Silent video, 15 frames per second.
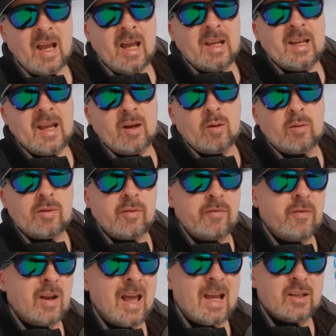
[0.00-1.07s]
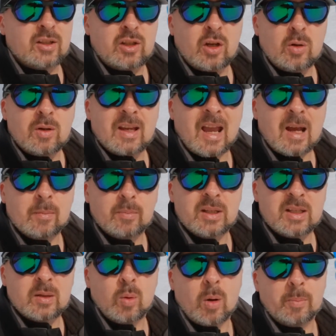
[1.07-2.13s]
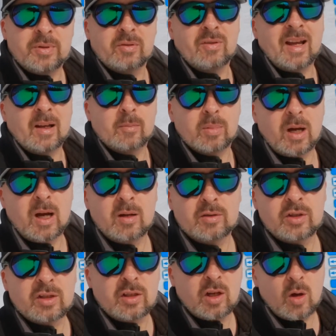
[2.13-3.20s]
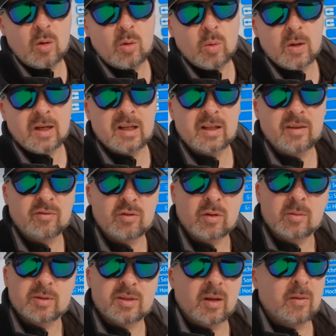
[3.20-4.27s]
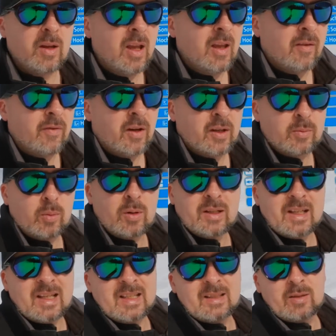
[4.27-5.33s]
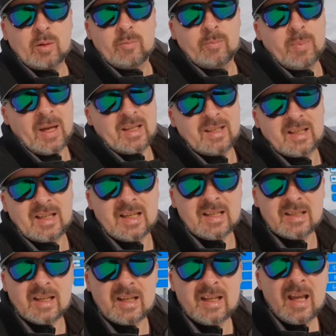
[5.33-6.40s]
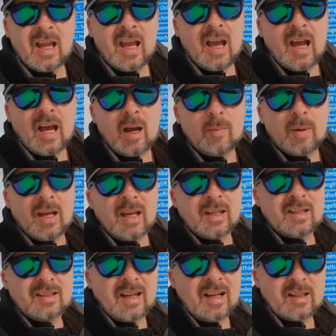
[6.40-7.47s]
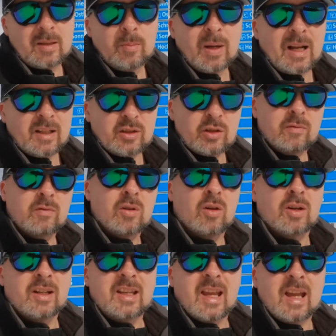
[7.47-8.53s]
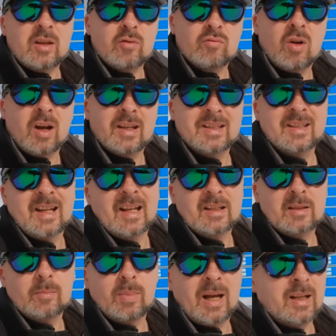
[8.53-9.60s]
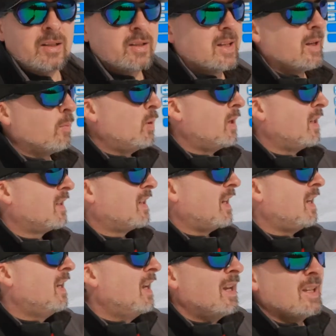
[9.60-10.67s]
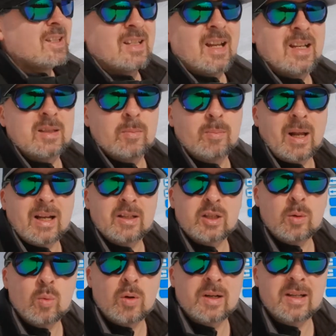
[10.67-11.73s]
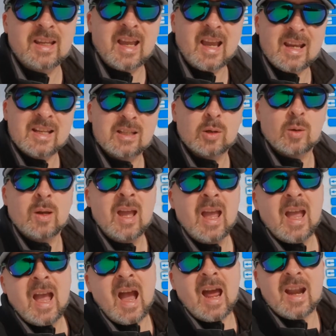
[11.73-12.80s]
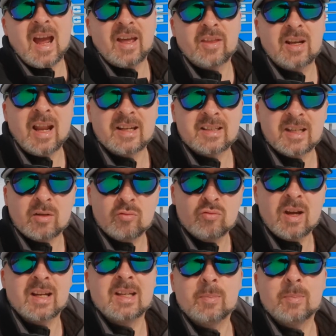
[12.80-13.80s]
Now the last 2 can be swapped around, but I'll just go quickly through them. So first one is basic, easy. It's stance and balance. You've got to get your right stance and balance. Now when I say stance and balance, you want to get into an athletic ready